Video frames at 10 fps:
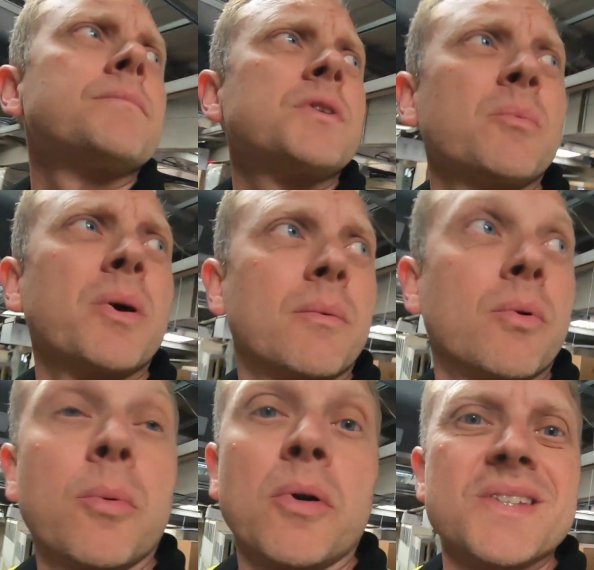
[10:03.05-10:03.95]
some people
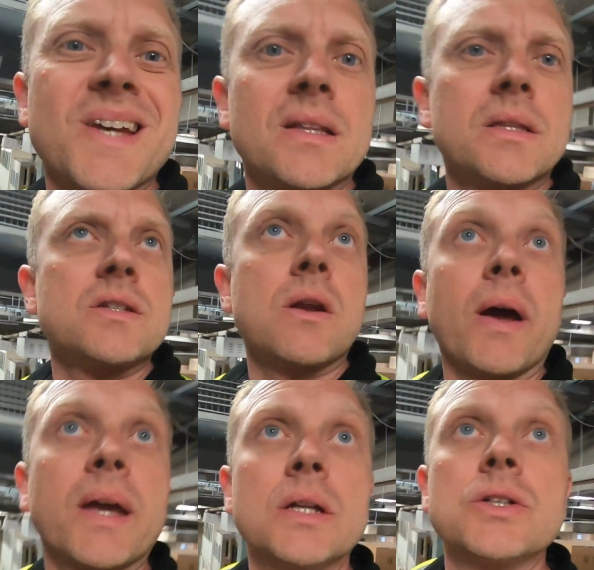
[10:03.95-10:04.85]
will probably take a
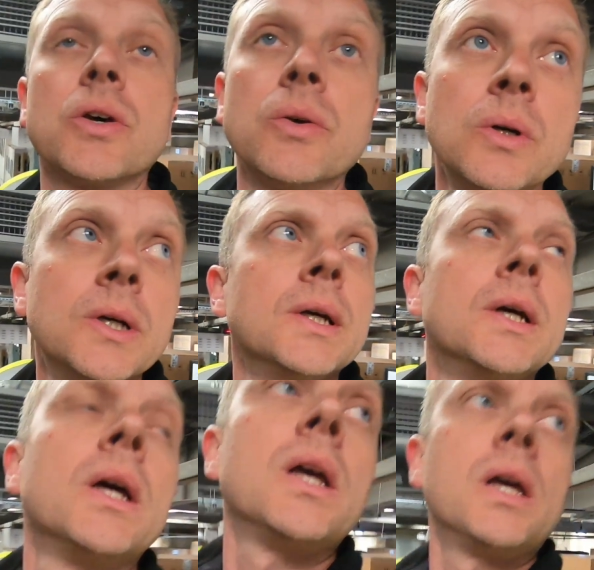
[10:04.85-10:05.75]
disliking to,
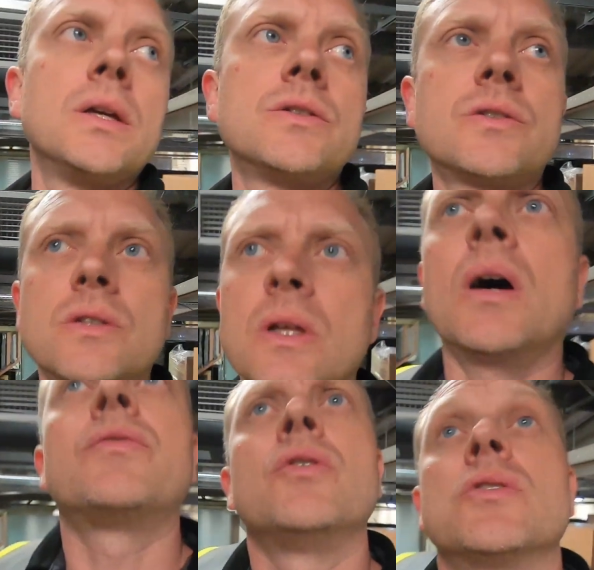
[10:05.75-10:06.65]
is that
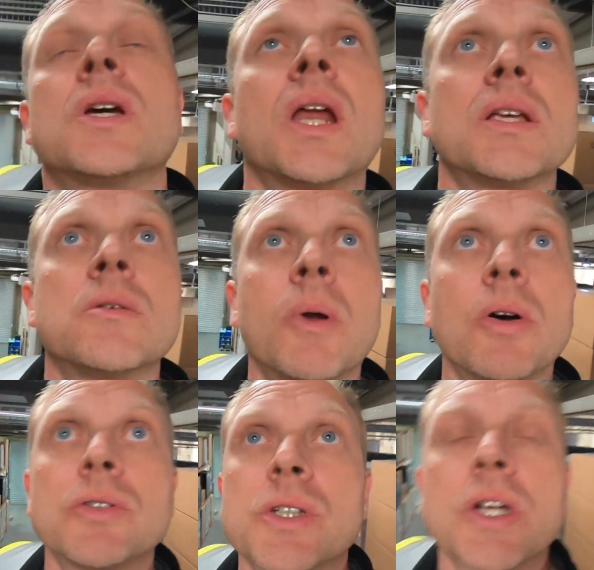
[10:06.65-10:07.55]
I've used connector
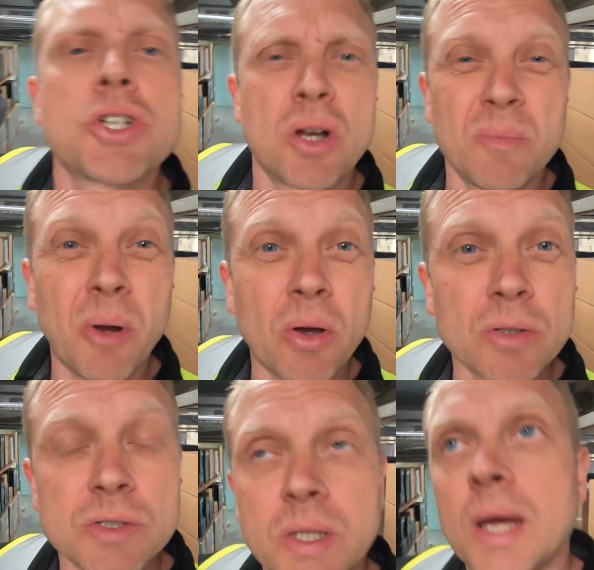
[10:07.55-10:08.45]
blocks and chop
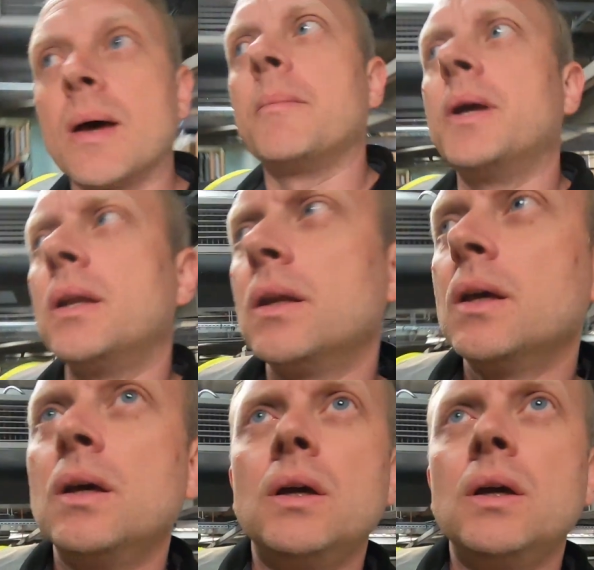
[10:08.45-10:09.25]
blocks and that. I mean,